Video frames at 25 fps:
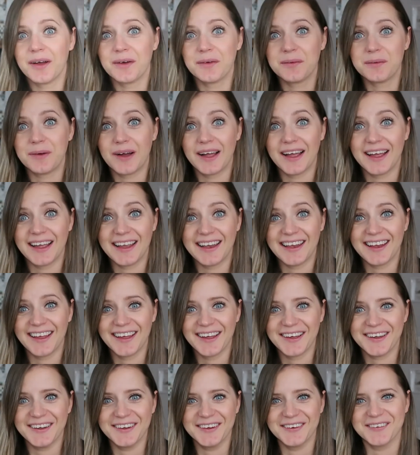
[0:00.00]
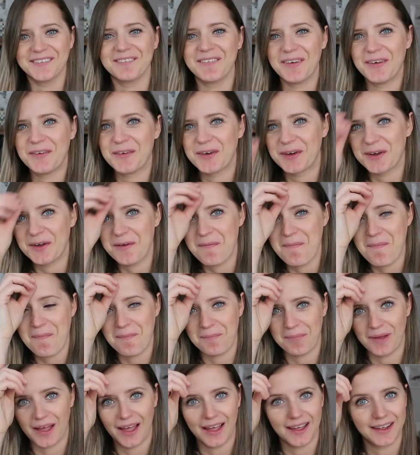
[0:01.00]
Well, hello.
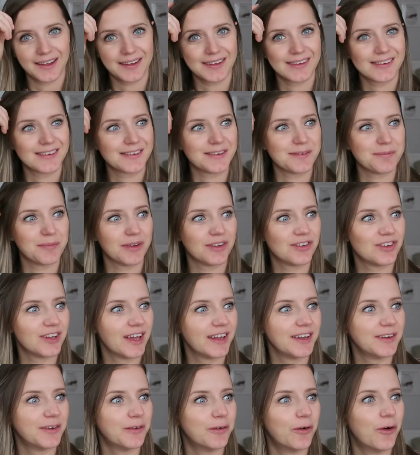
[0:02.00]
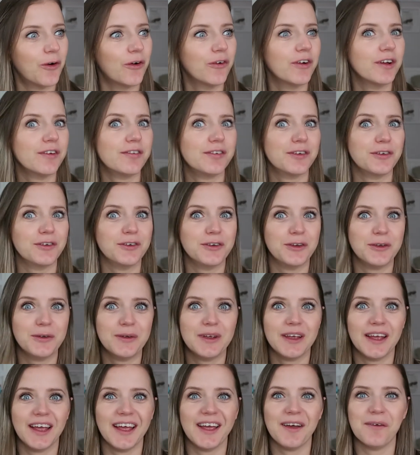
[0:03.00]
Welcome back to my channel. Or if you're
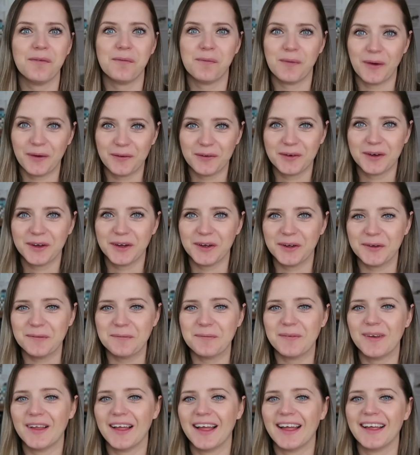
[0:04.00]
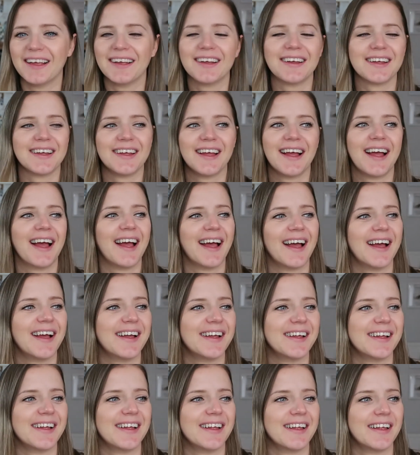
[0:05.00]
new here, welcome. Like,
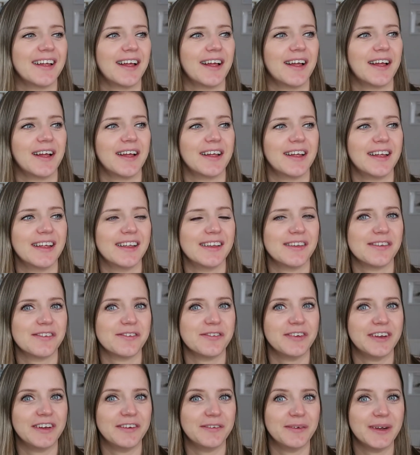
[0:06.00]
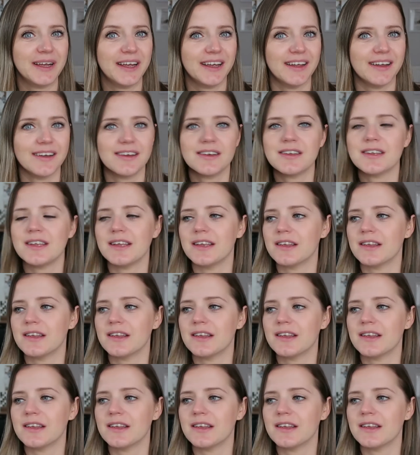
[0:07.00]
it's really weird.